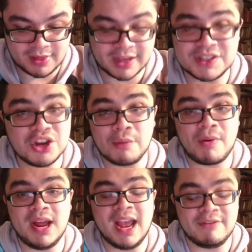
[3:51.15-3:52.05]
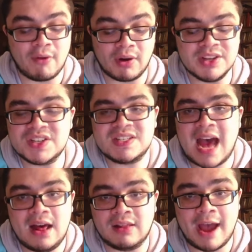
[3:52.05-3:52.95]
Like zero point eight four. He's just
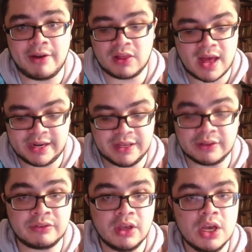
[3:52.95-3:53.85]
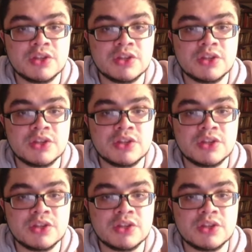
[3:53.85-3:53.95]
not allowing a lot of hits.